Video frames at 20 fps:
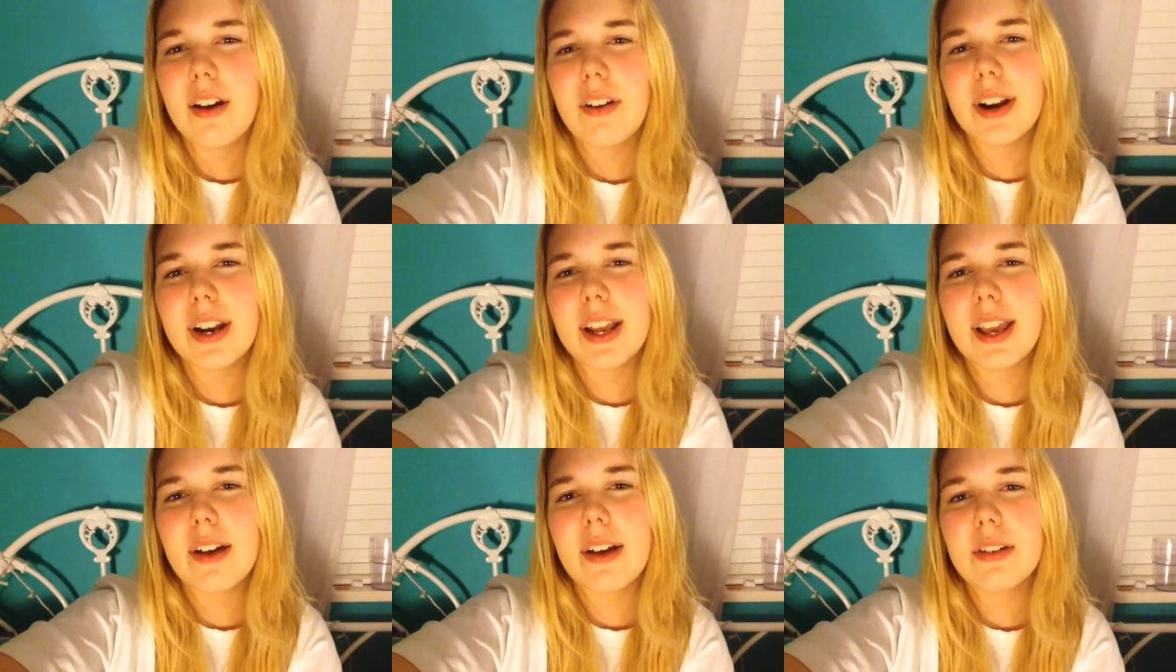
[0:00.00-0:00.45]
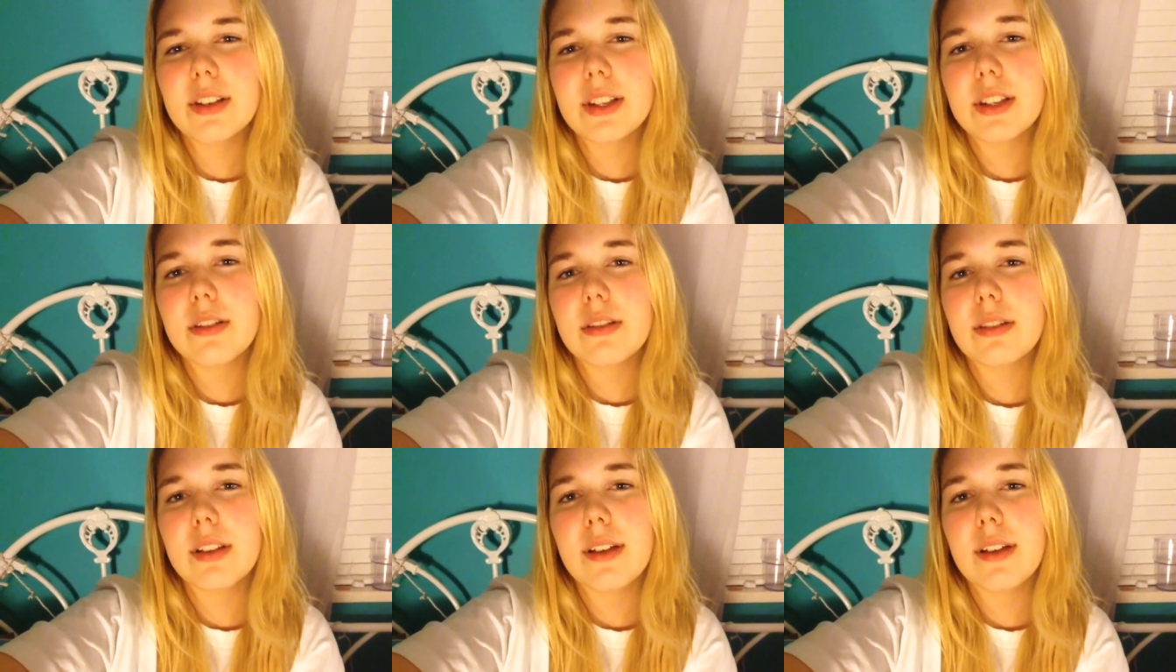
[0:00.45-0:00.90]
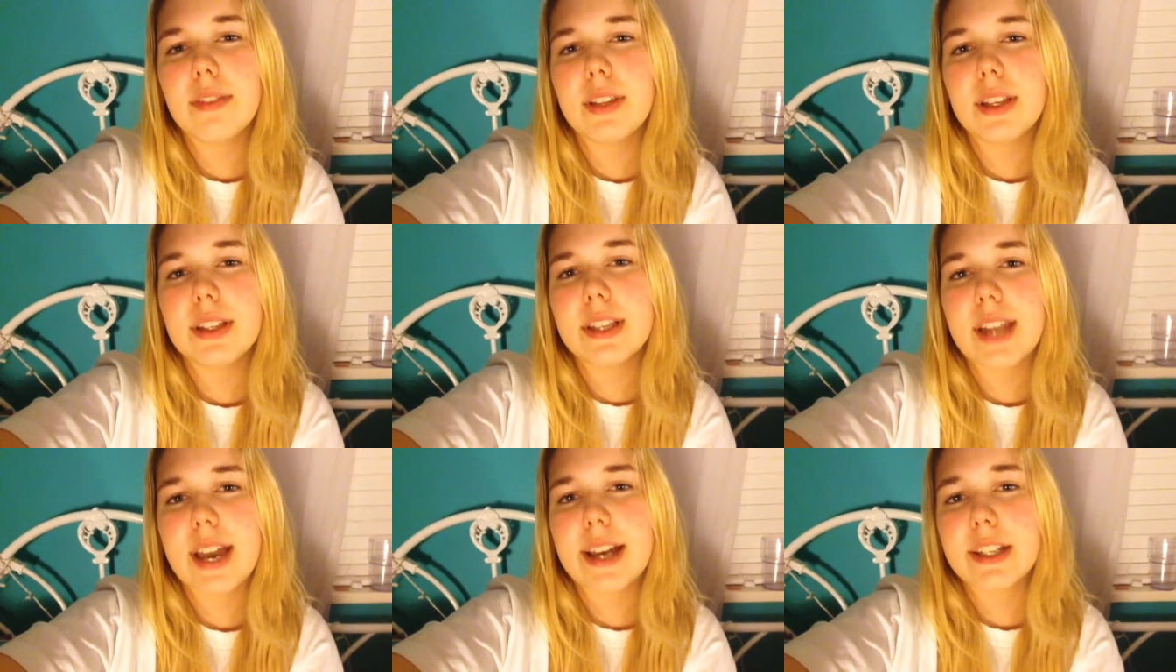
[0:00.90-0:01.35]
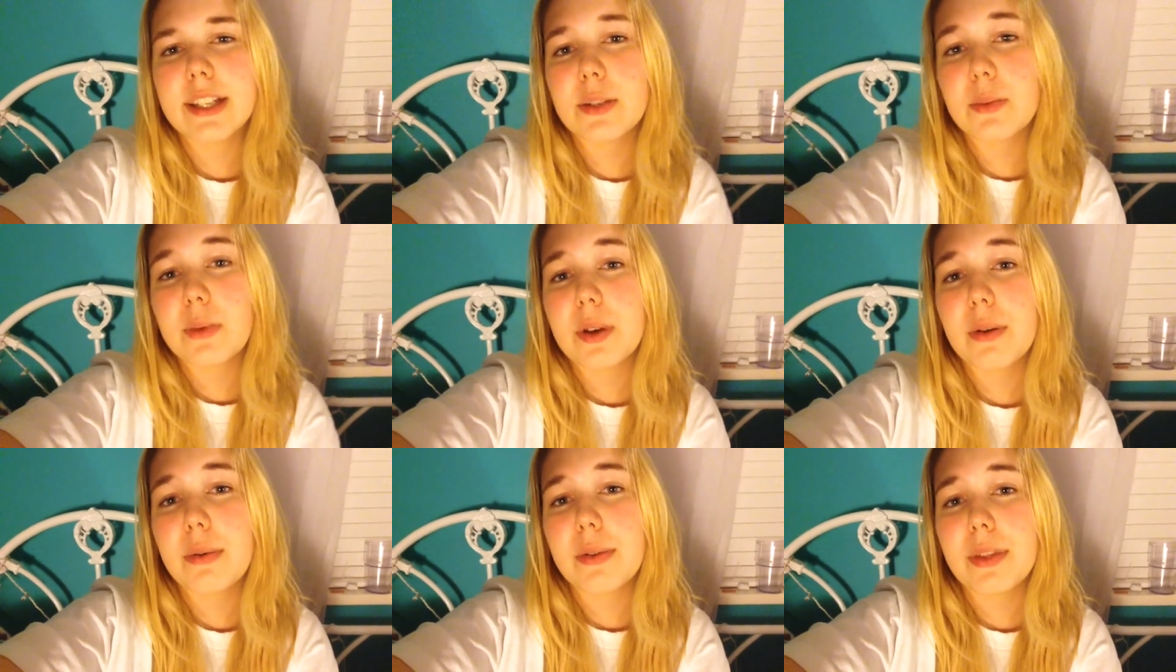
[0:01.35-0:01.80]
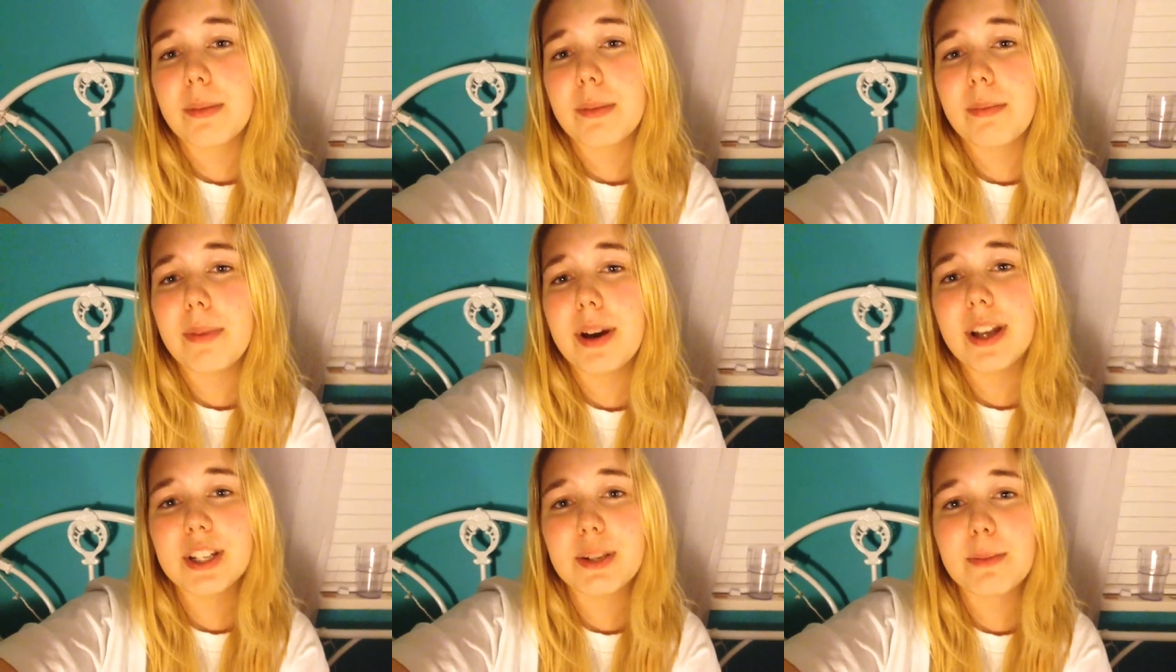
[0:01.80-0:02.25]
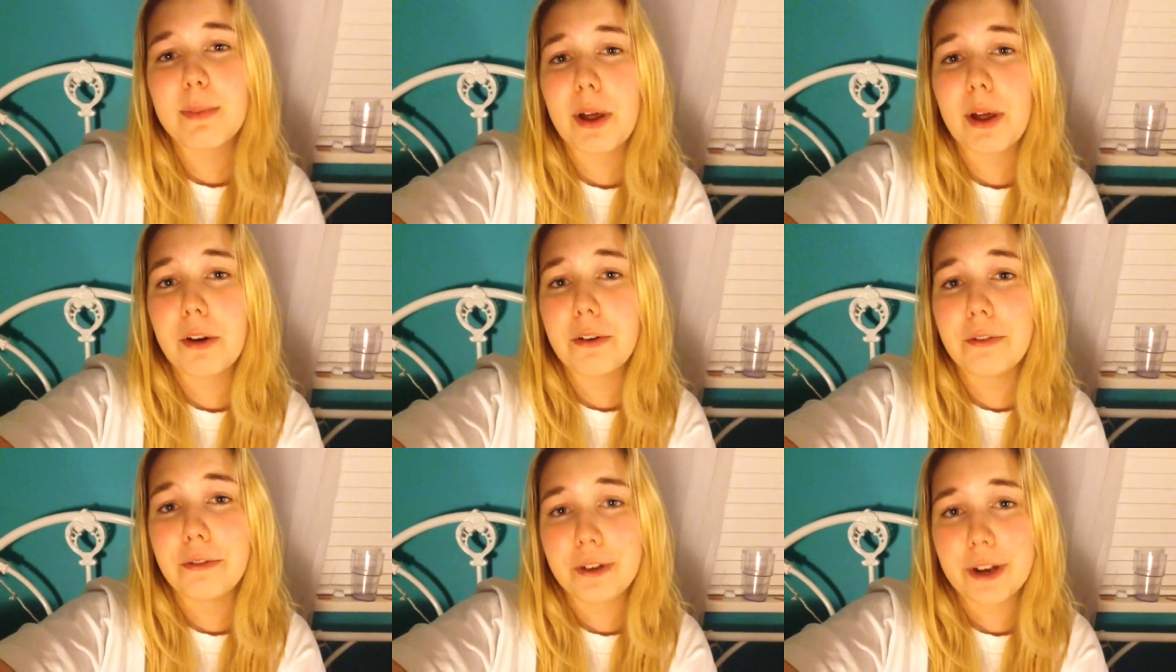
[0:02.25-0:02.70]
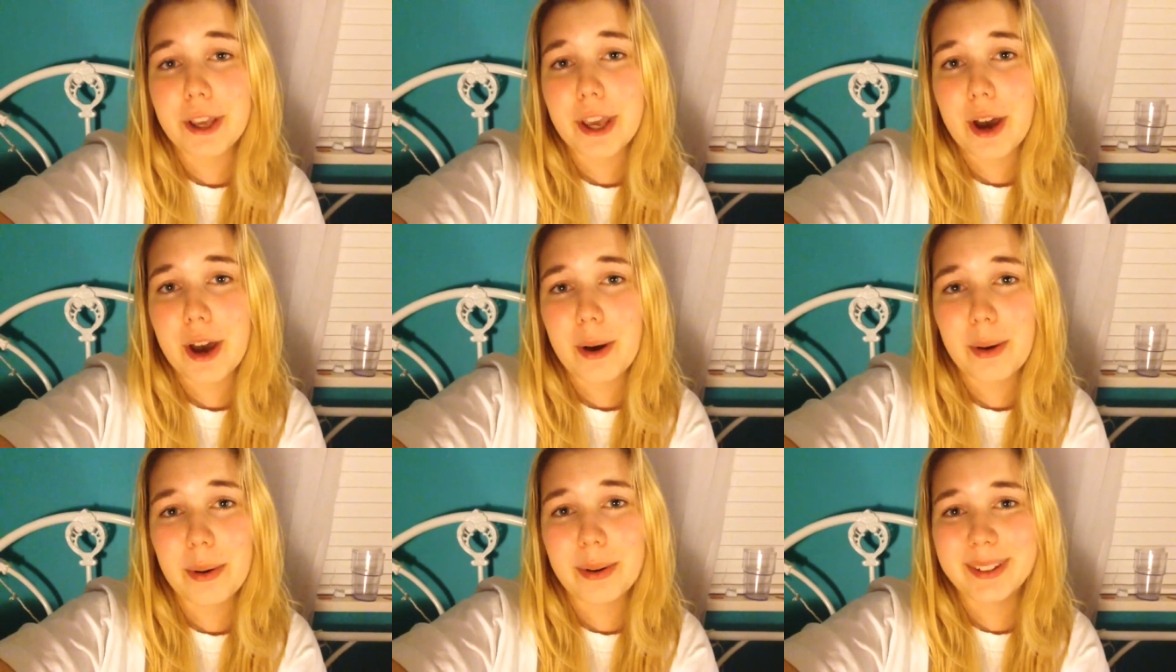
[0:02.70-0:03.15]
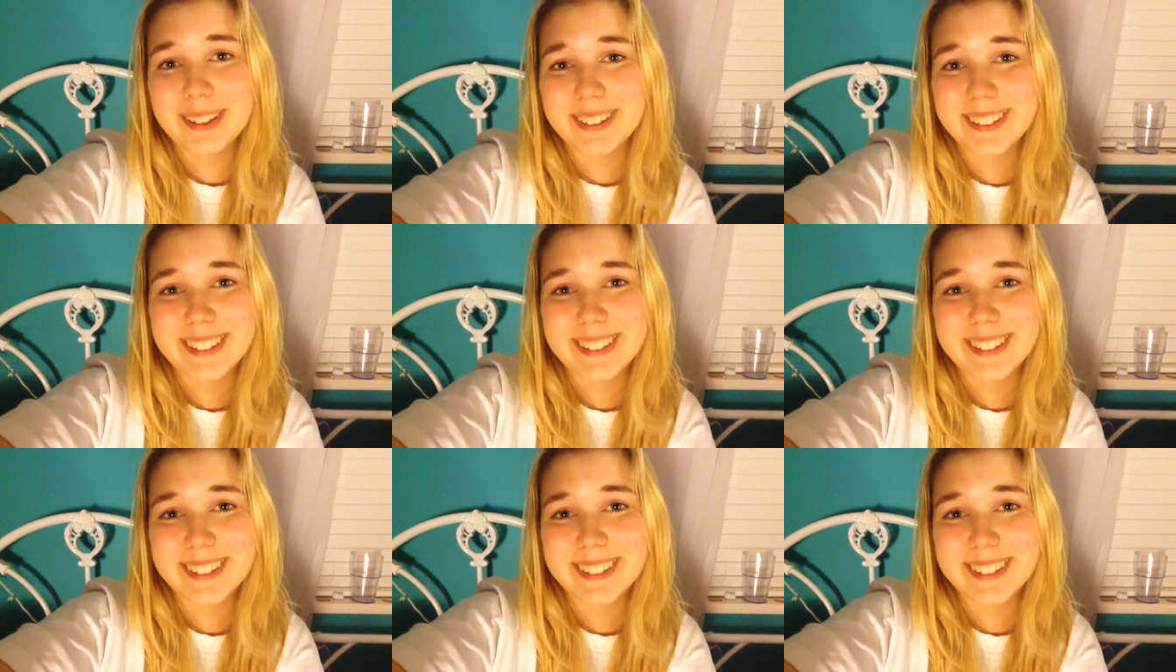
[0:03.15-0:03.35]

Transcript: Alrighty, I'll see you lovelies next week with a much better video.